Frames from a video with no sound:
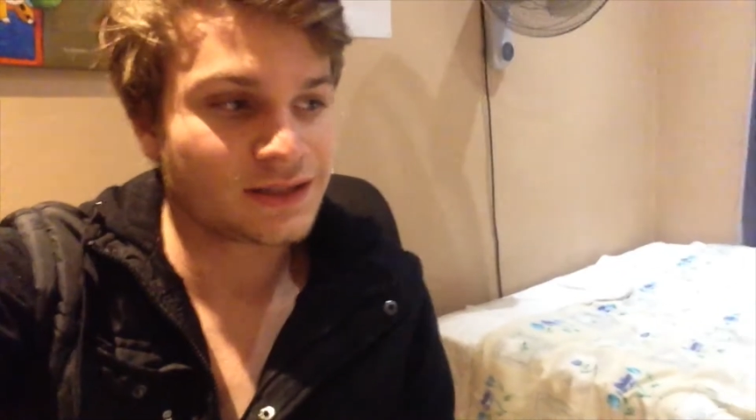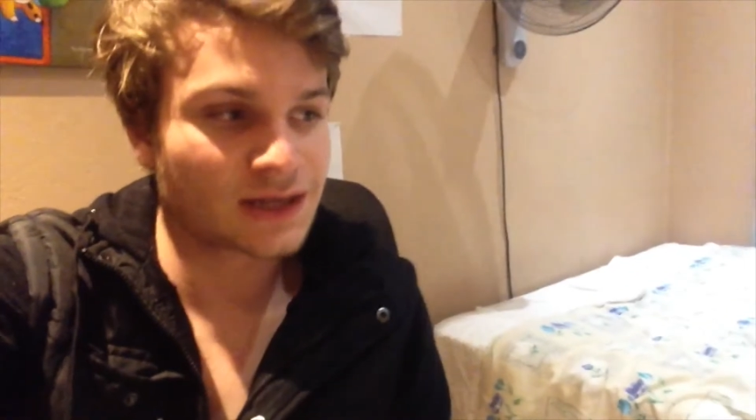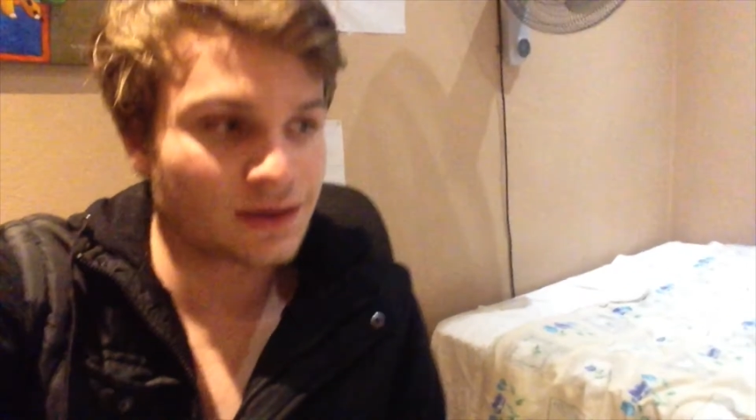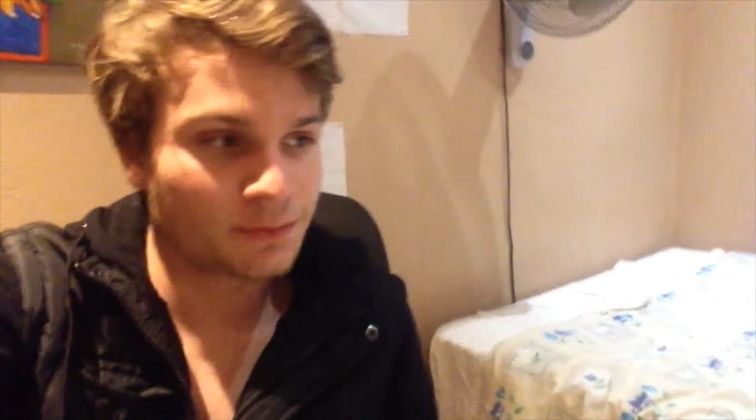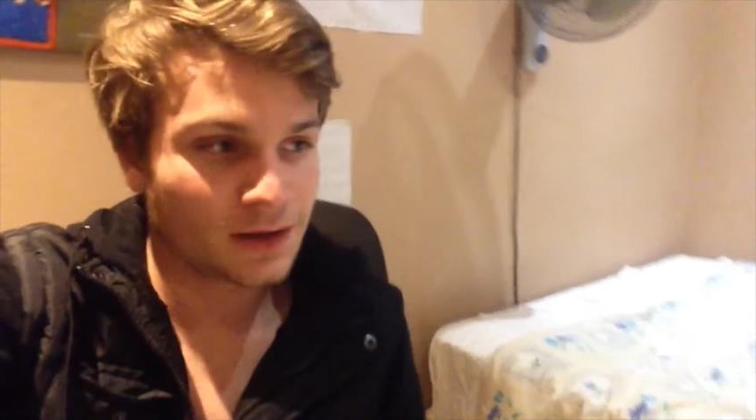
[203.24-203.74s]
it's
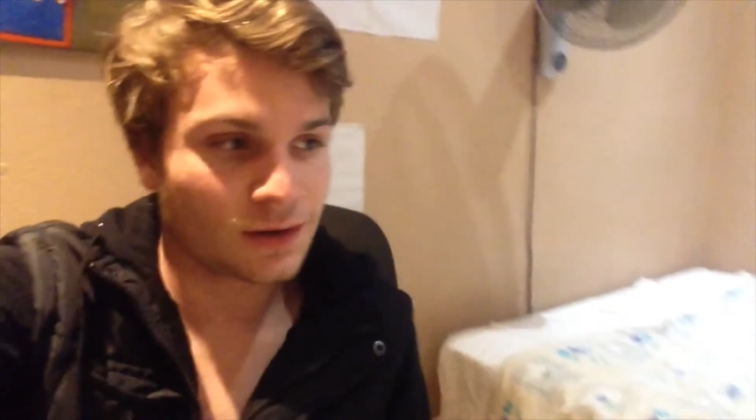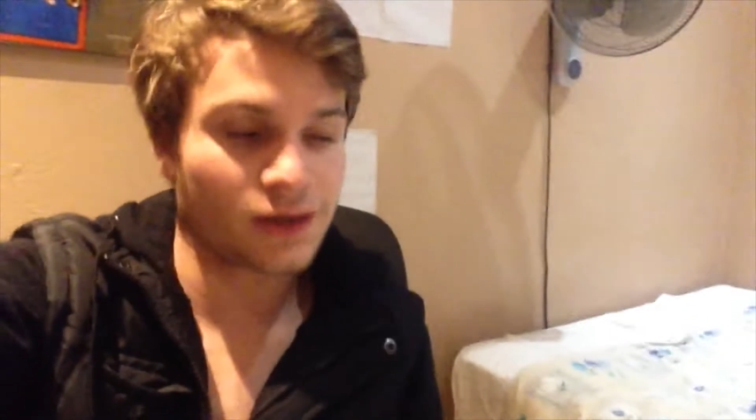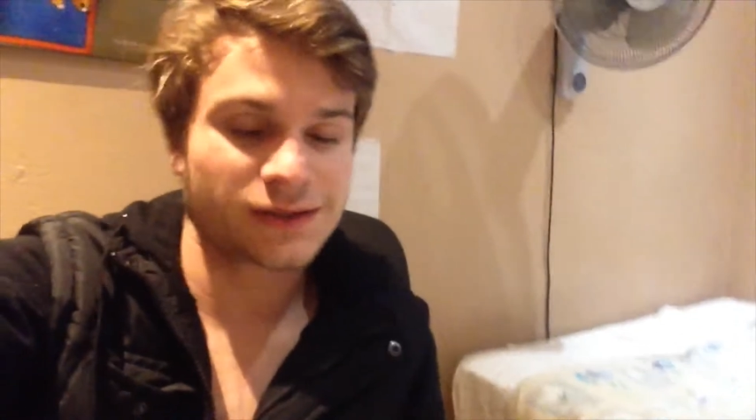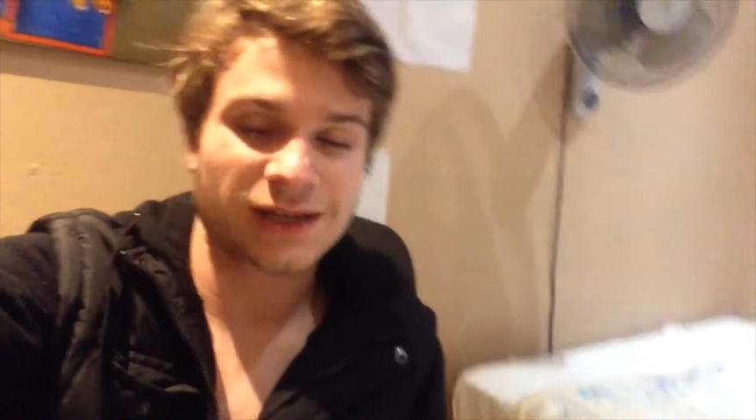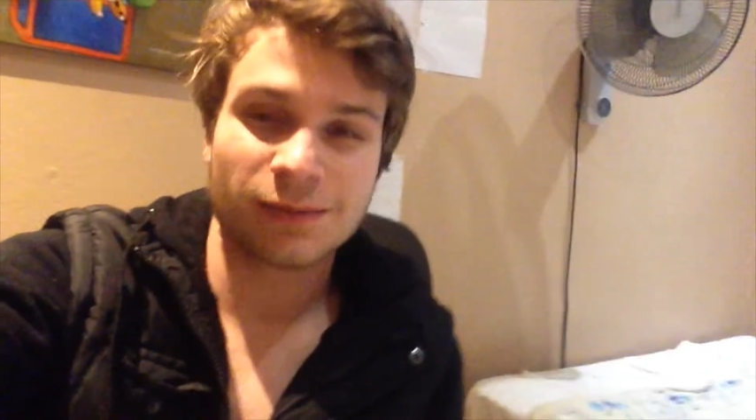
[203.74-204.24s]
gonna be
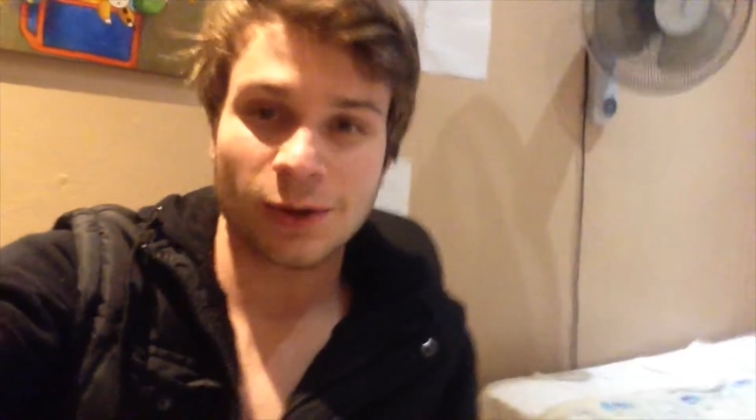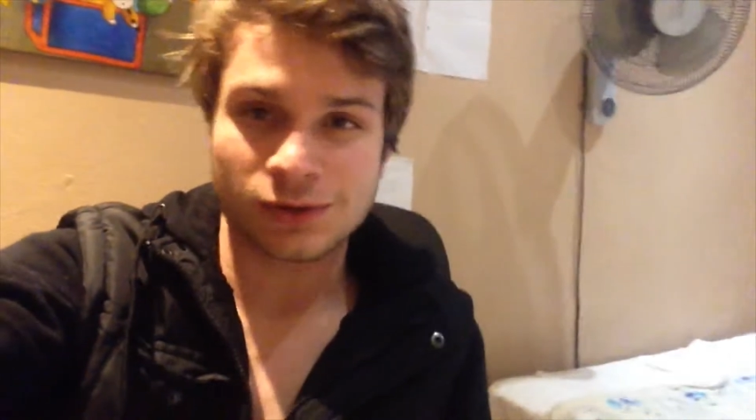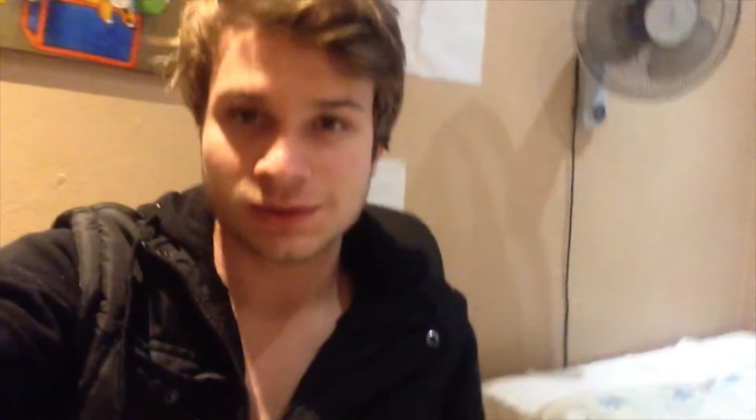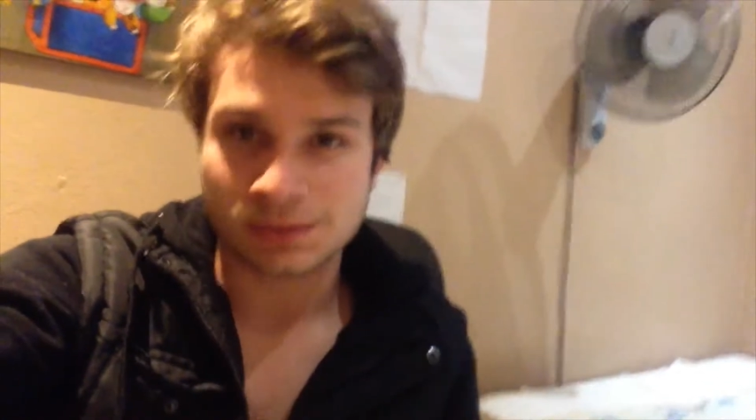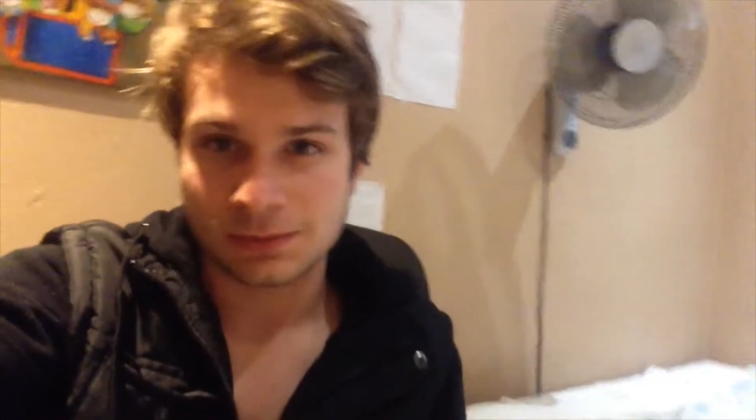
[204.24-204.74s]

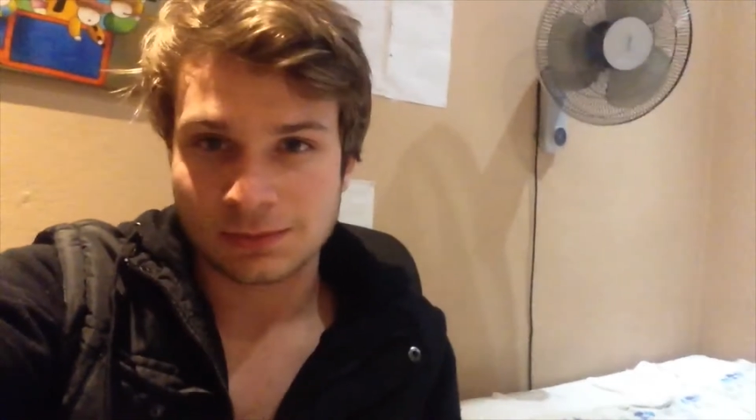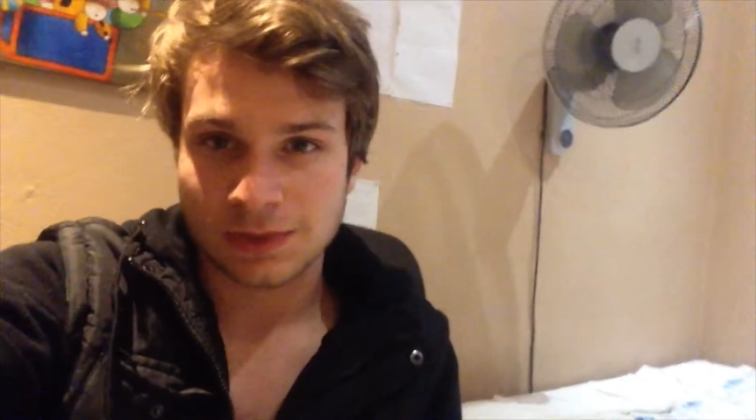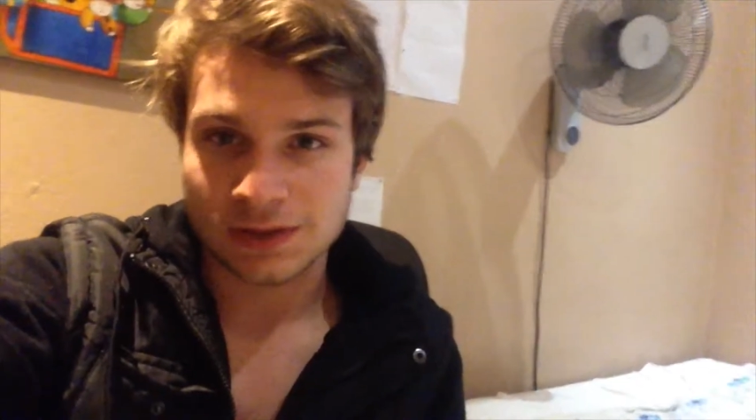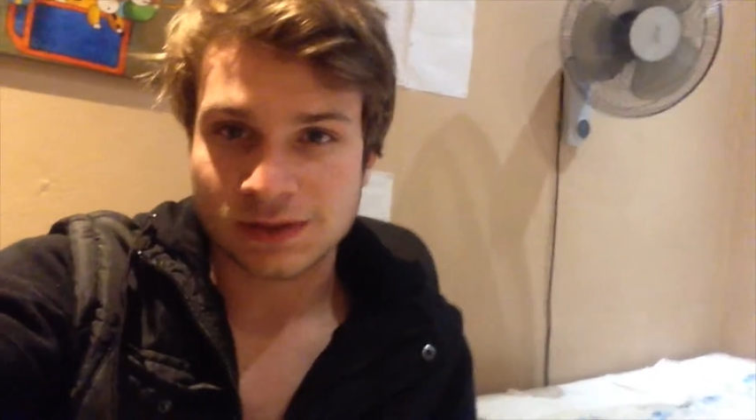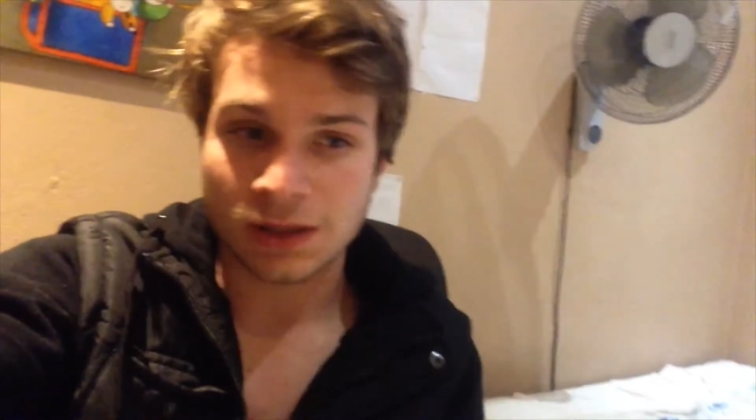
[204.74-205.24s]
awesome.
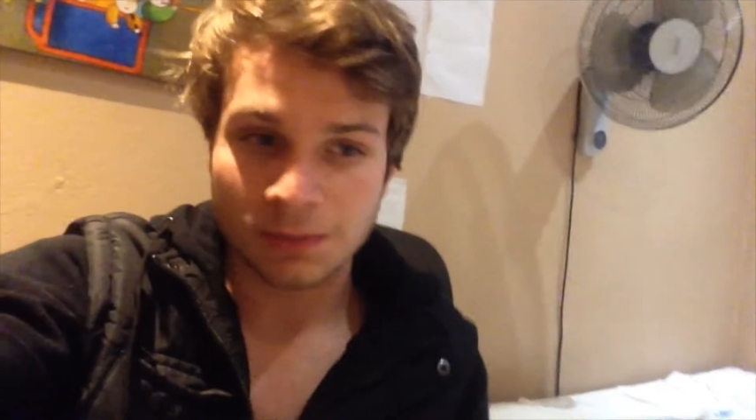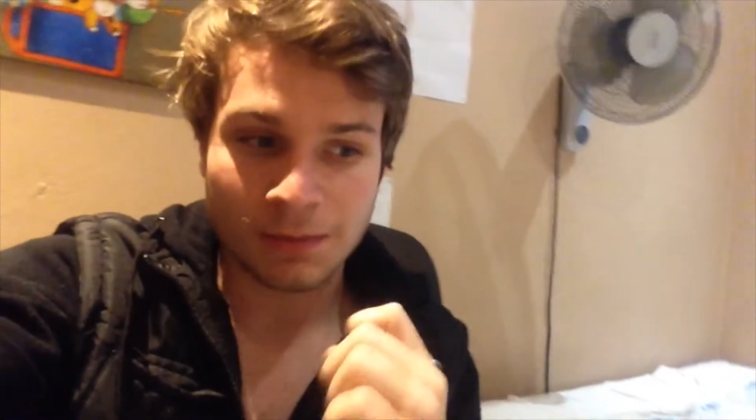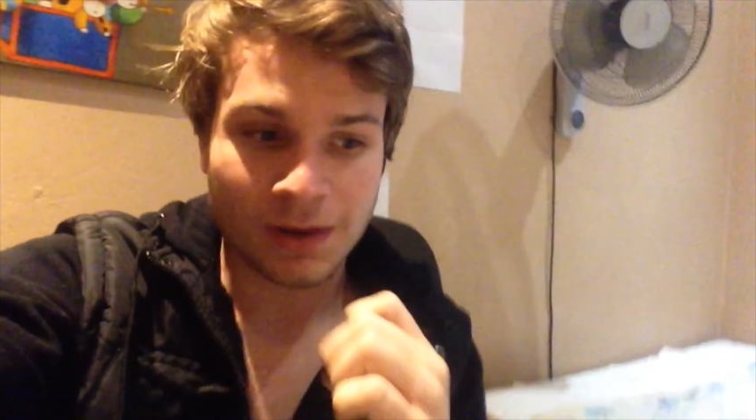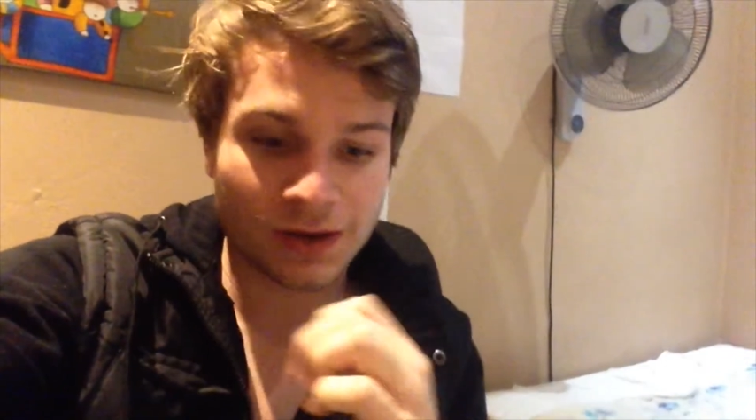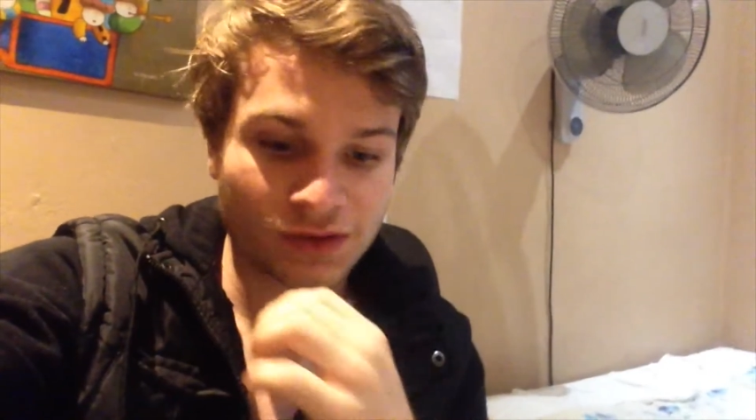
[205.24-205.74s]
It's gonna be
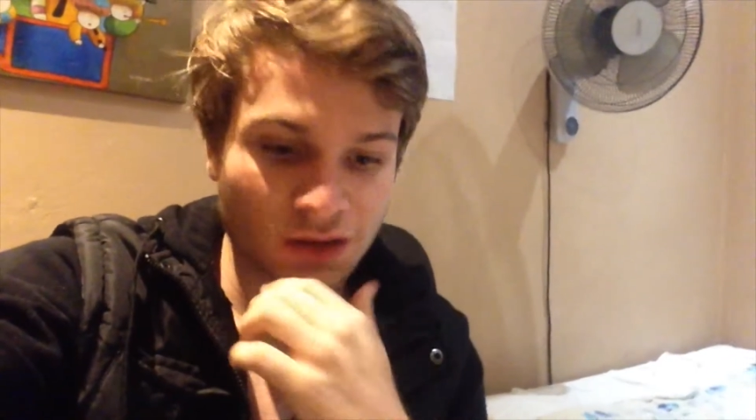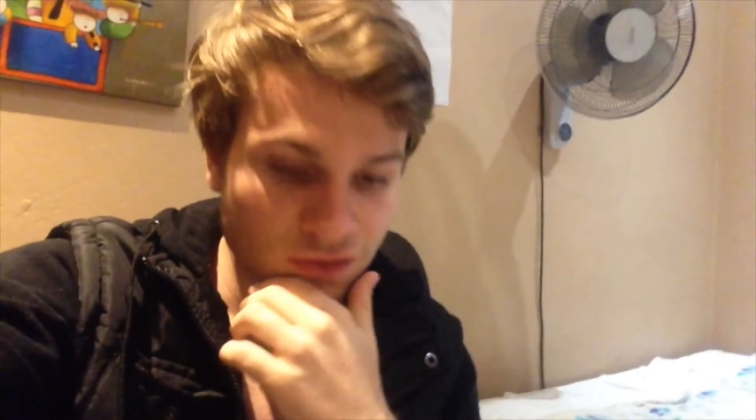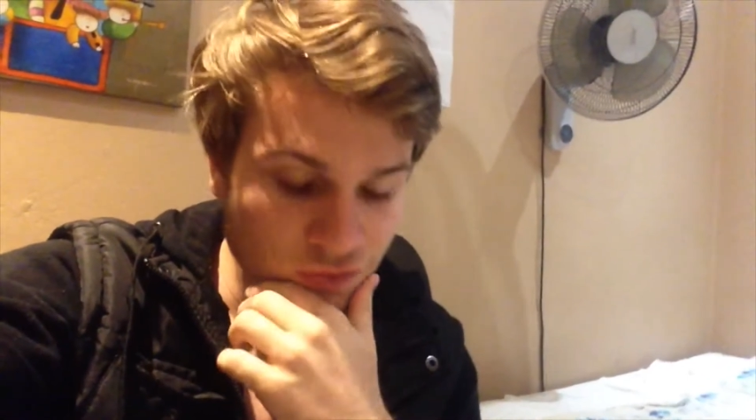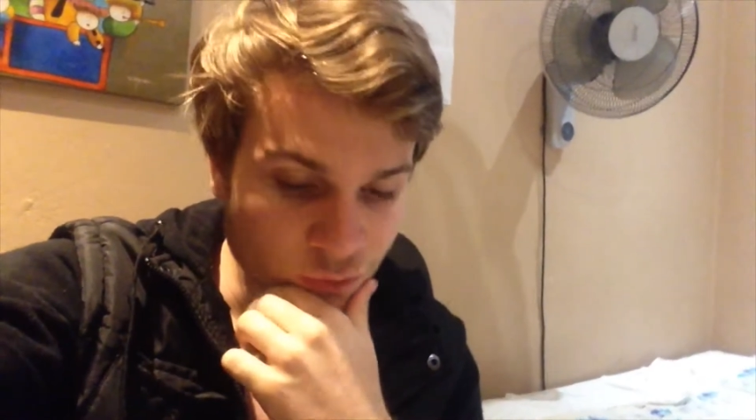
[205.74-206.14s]
amazing